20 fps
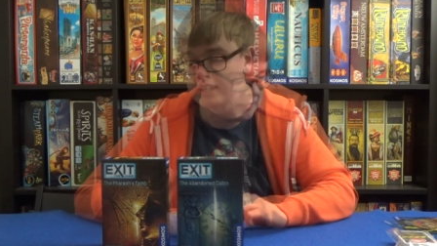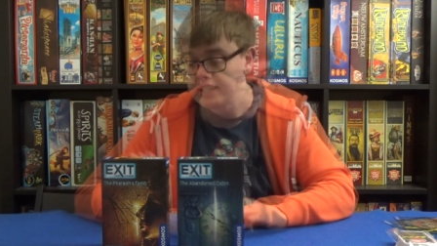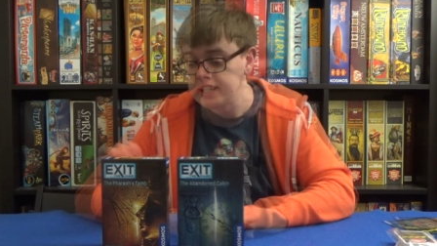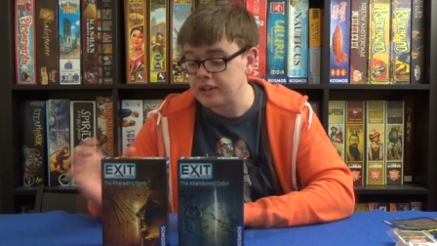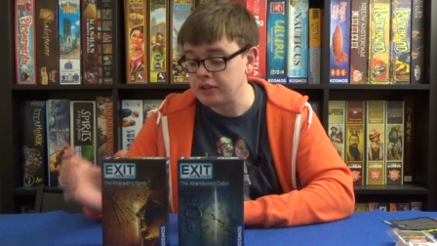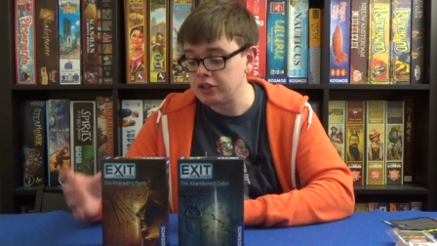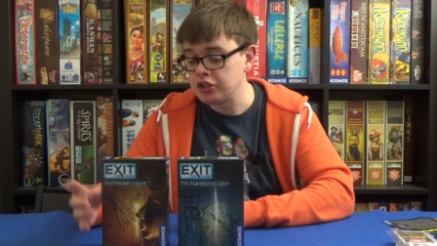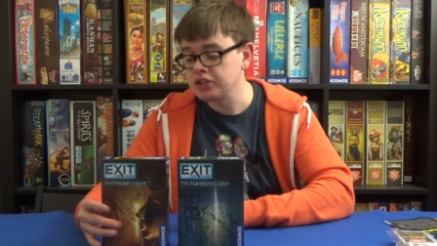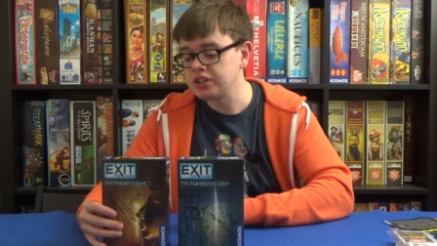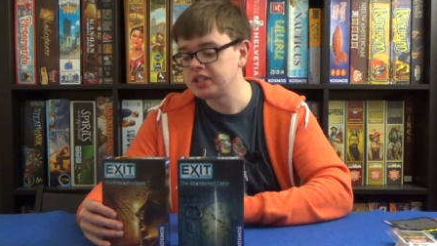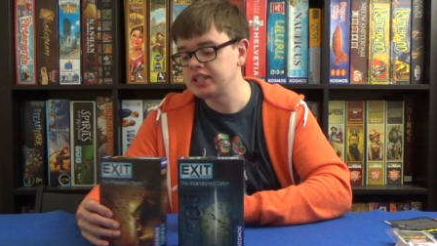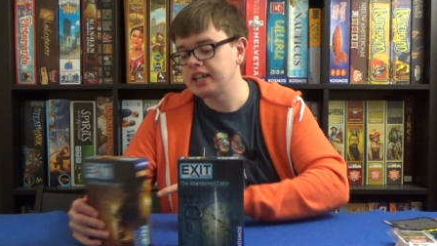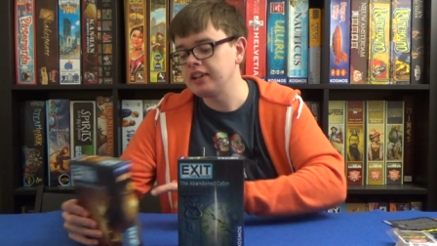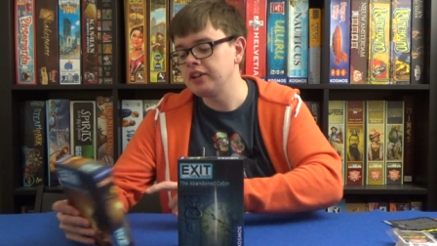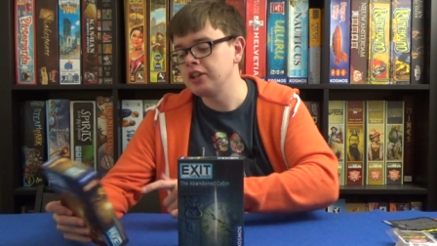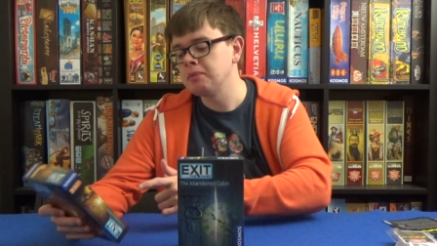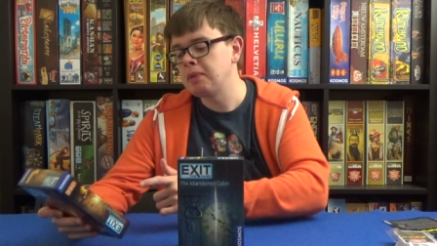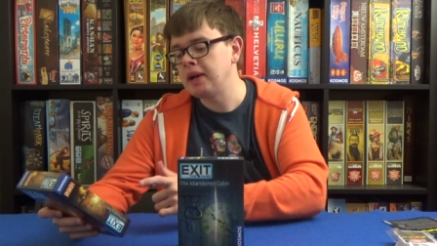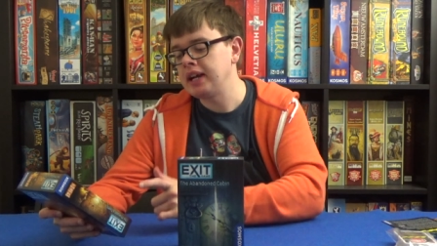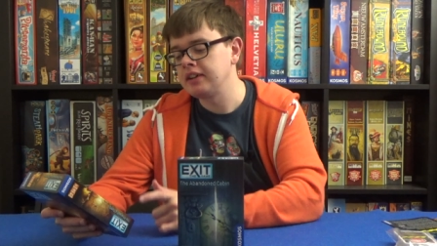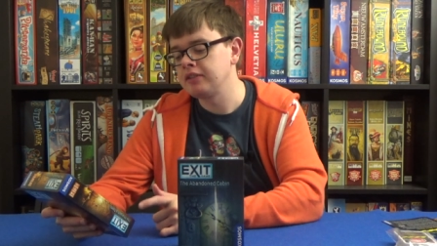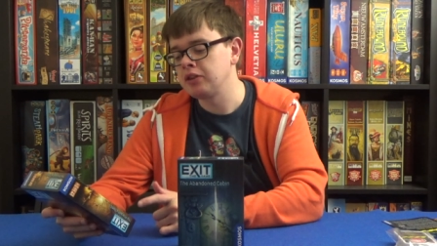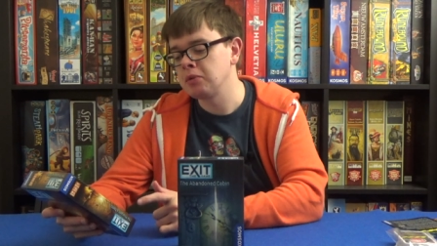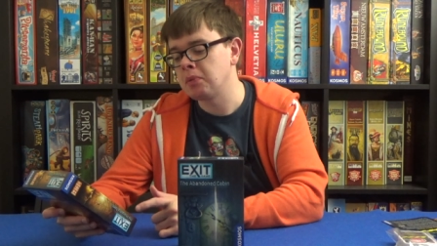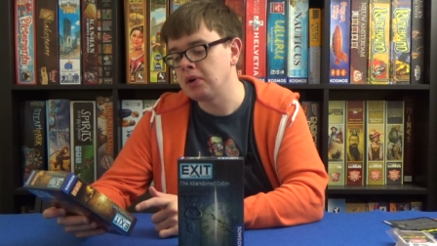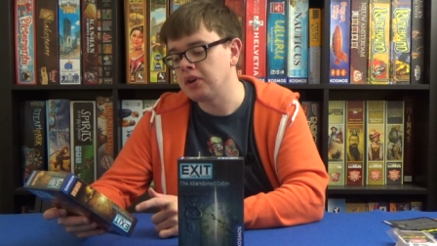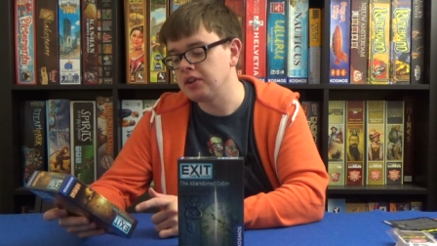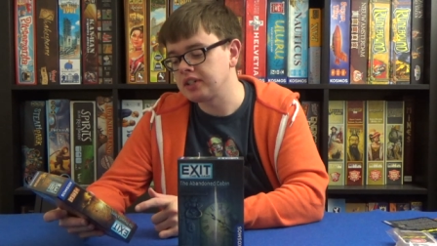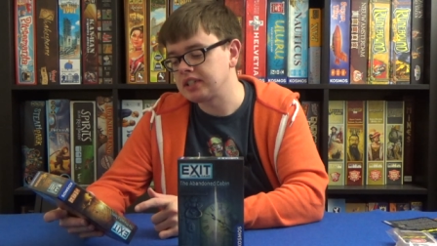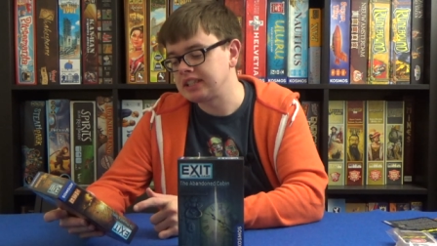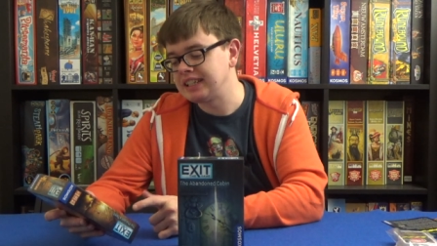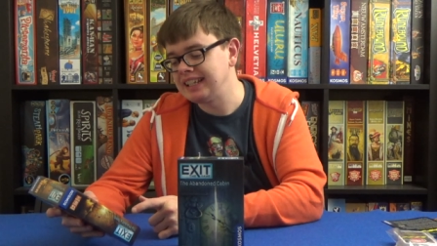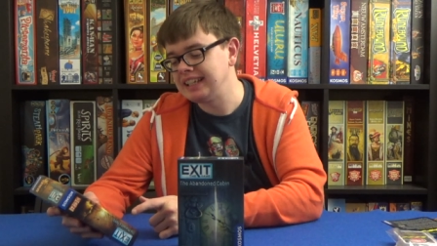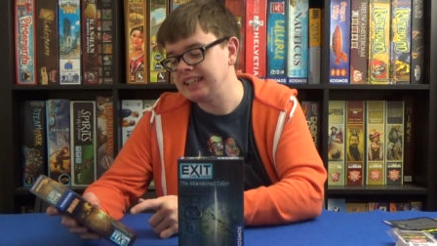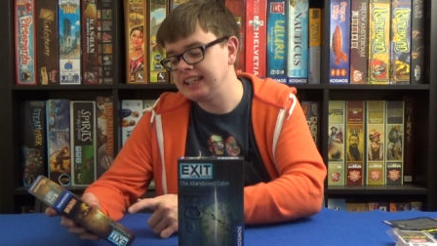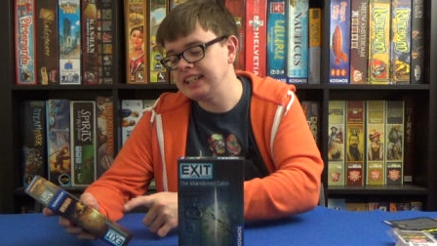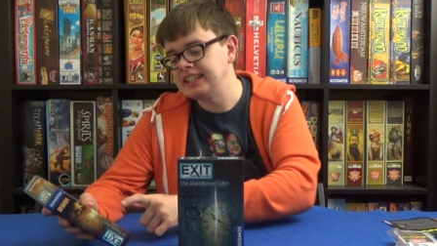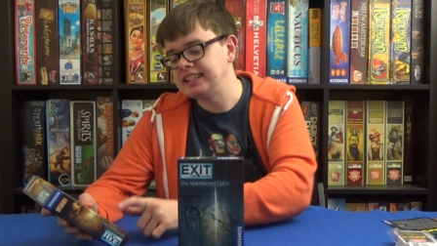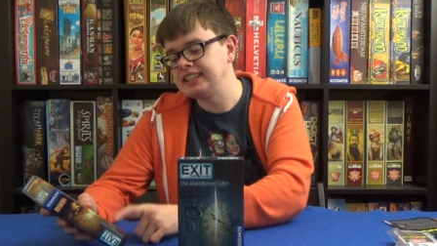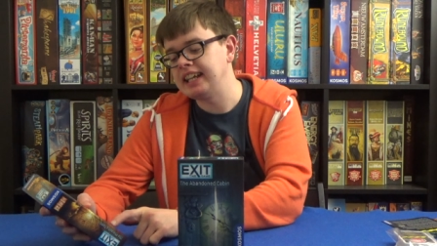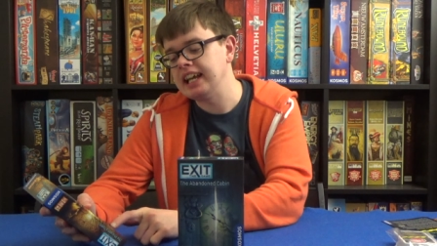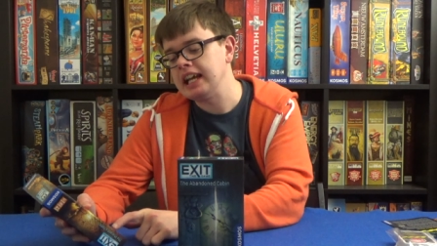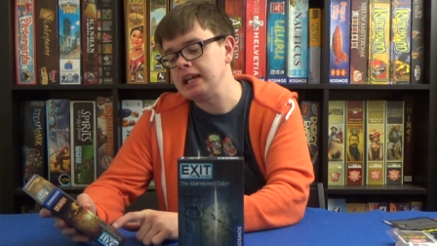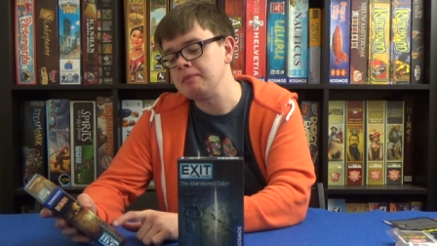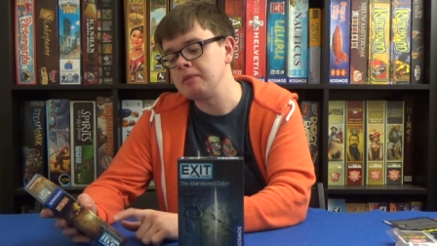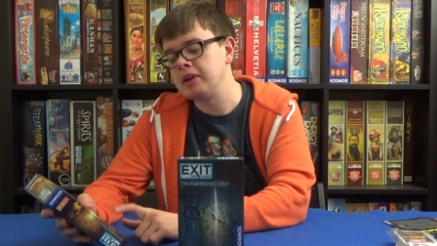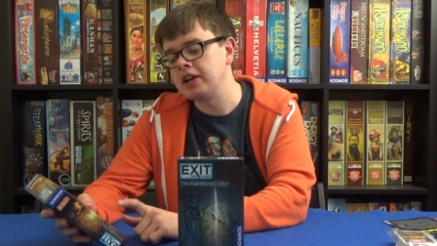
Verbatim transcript: Now, it does say on the back of the box that this game